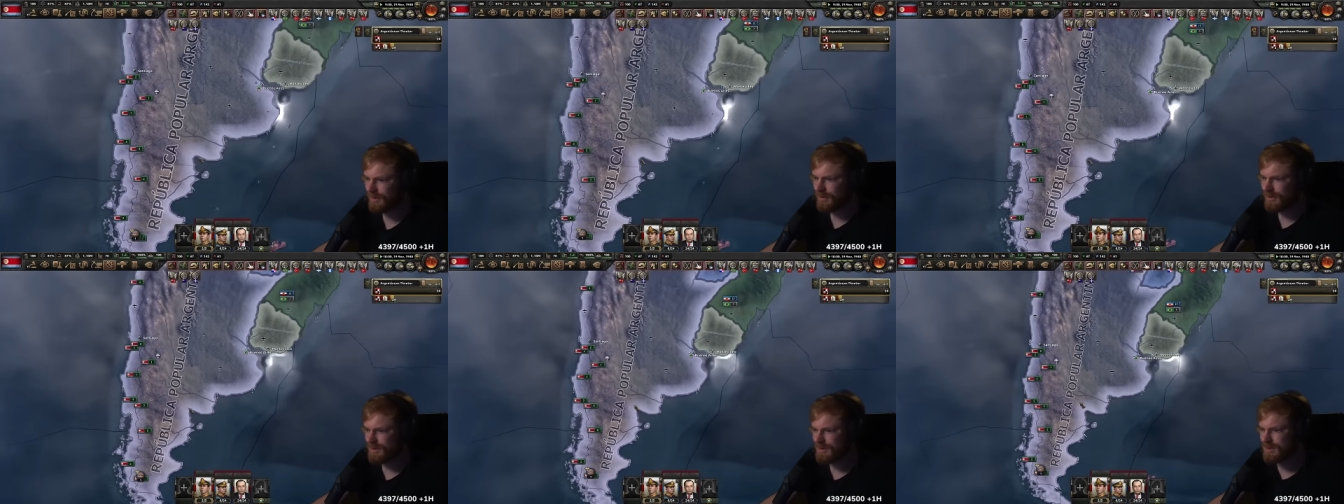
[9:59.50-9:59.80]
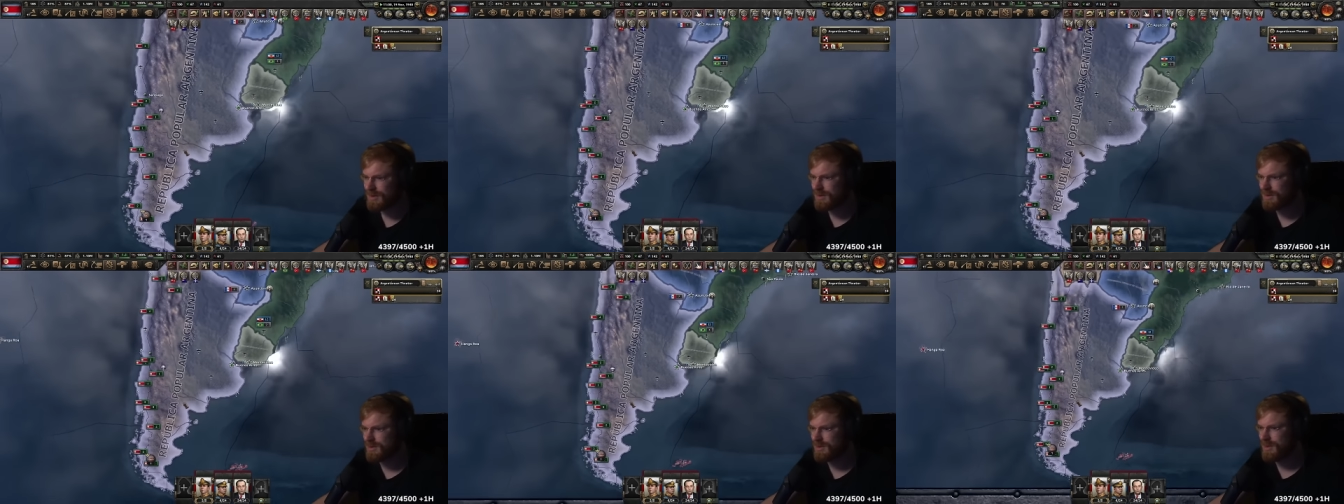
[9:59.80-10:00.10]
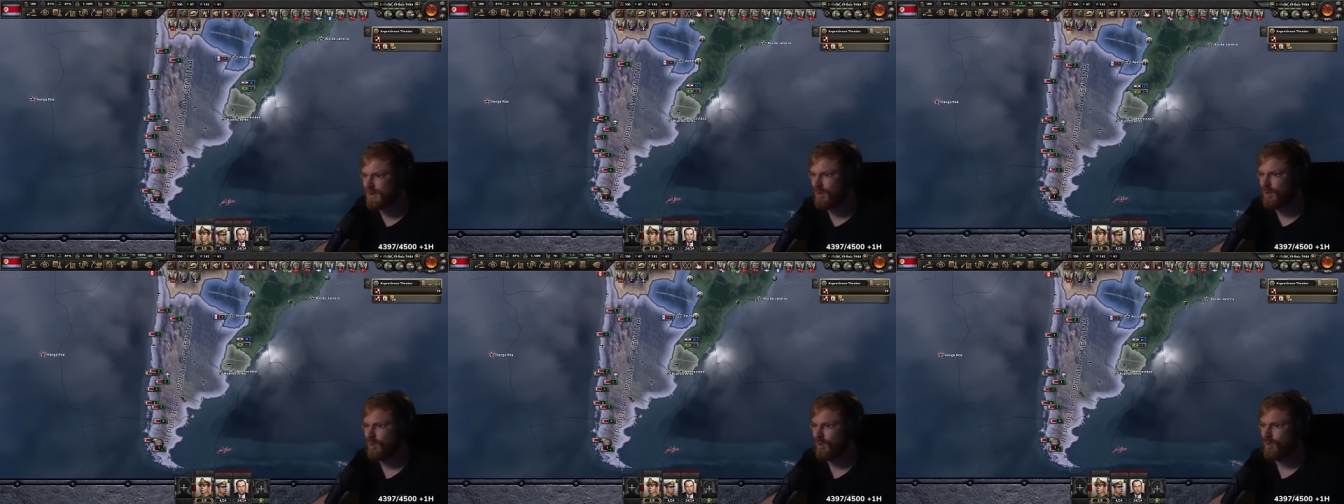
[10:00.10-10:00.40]

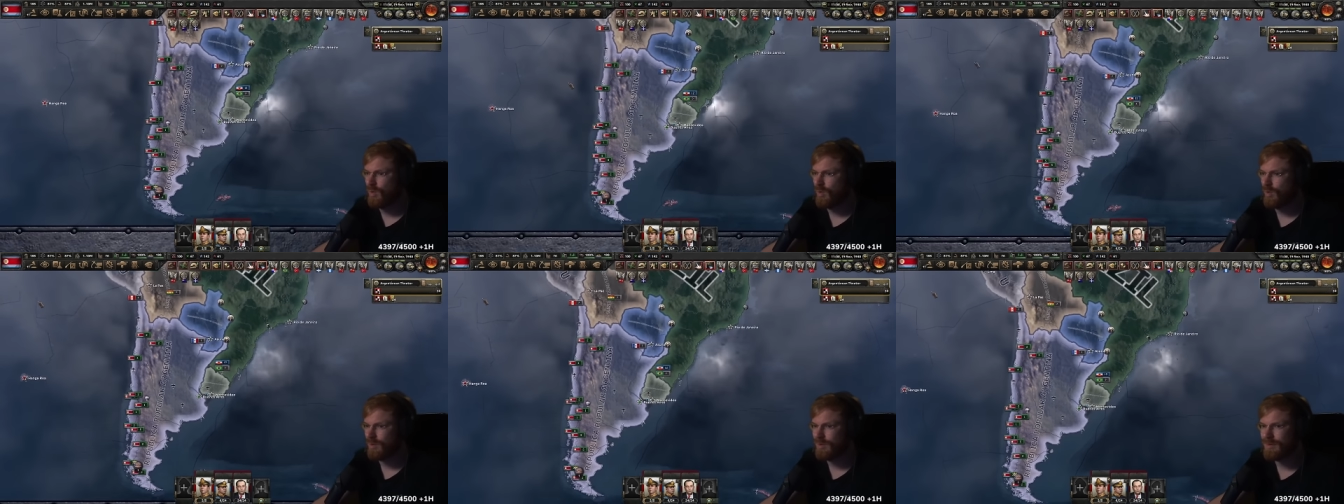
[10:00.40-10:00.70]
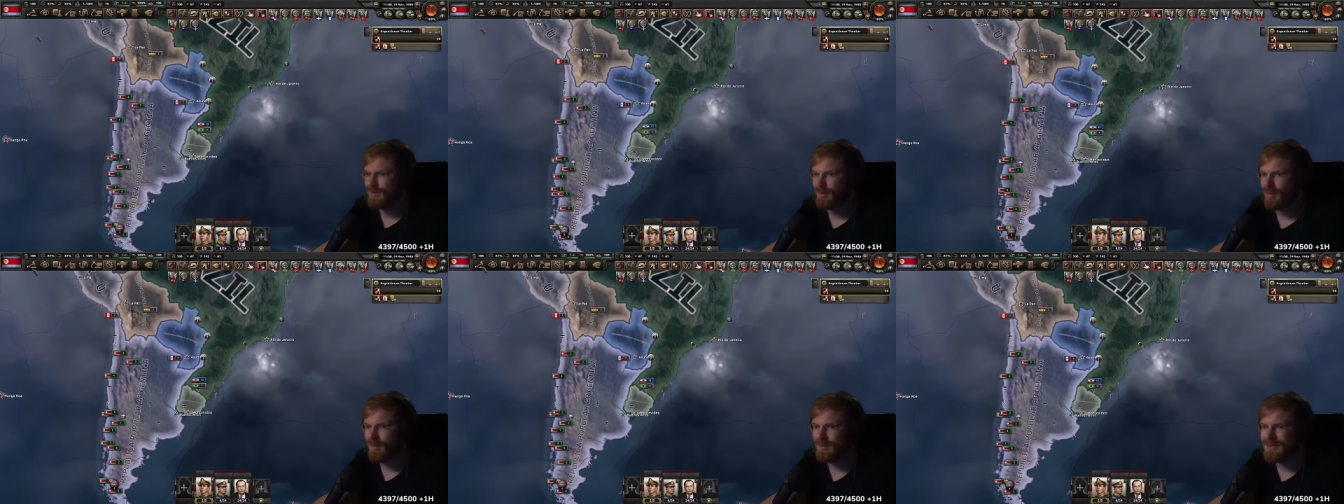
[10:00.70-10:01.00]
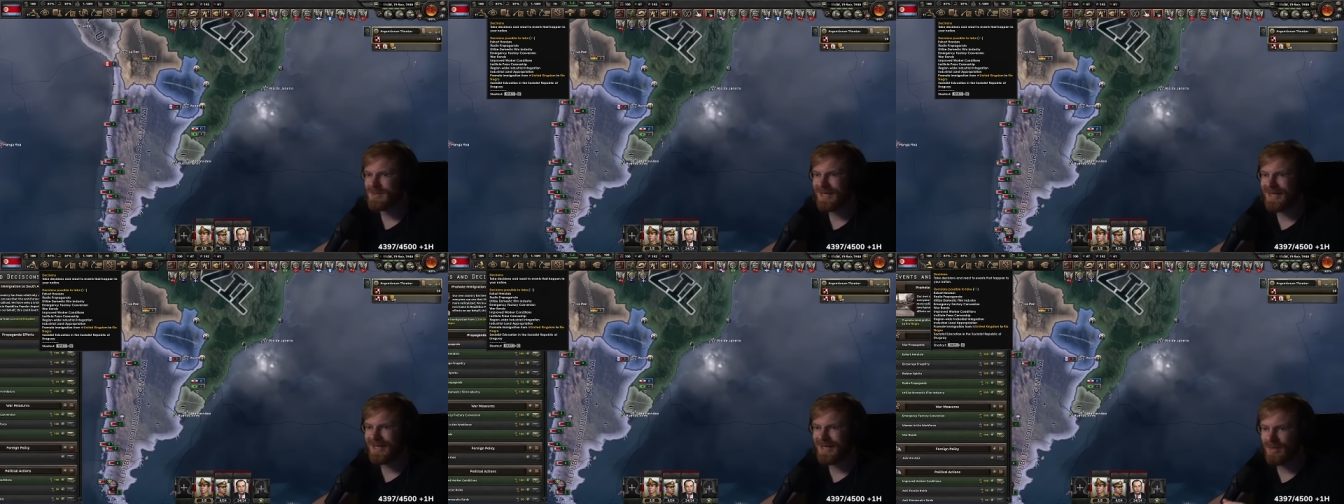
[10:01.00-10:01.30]
So, the problem
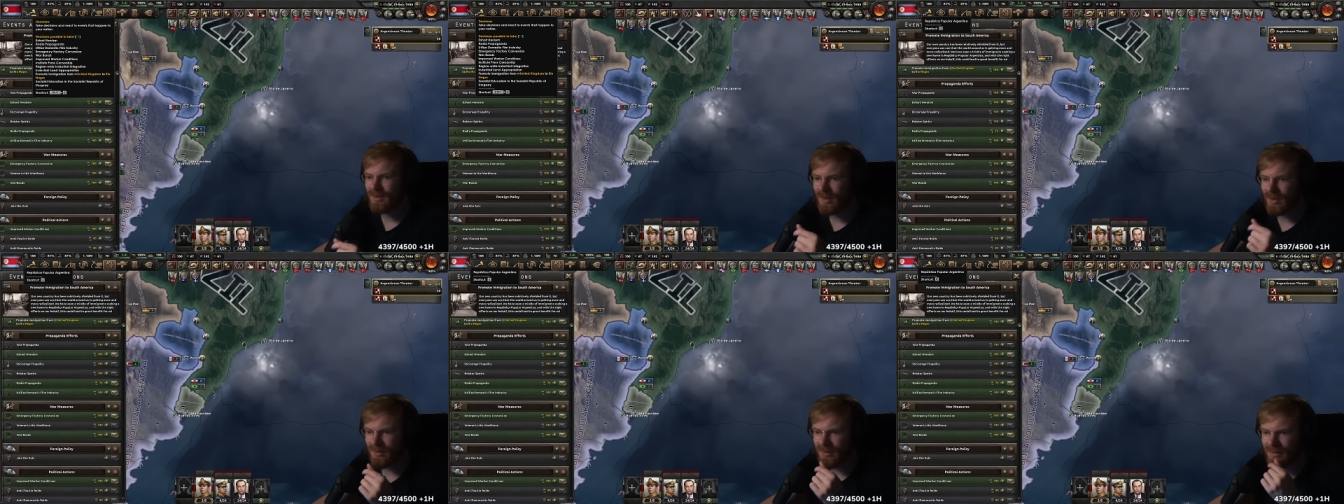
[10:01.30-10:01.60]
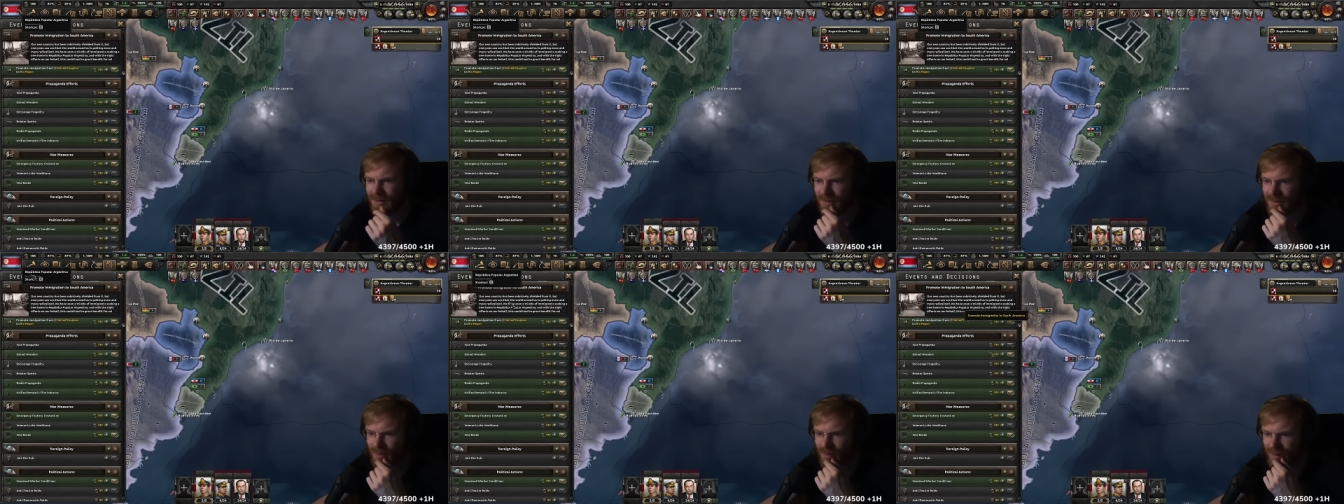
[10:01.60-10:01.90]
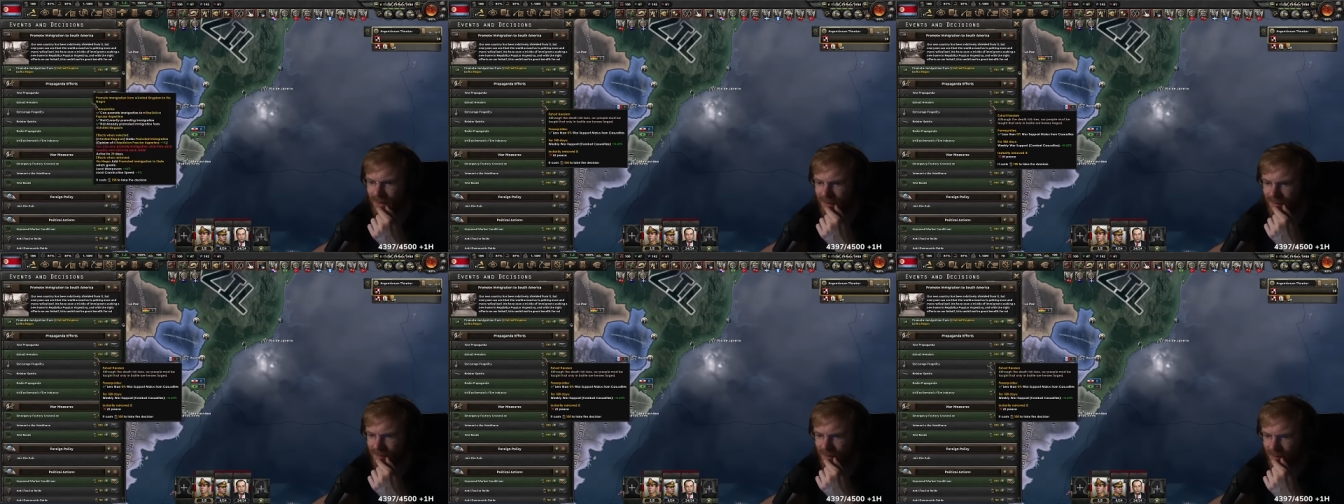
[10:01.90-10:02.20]
is I cannot
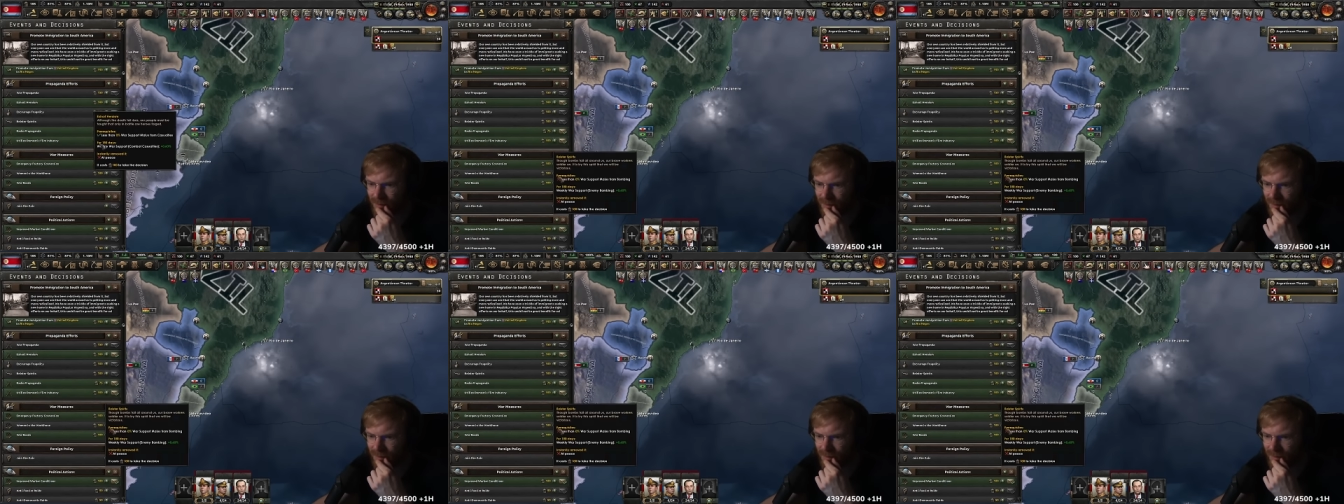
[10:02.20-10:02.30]
integrate them now,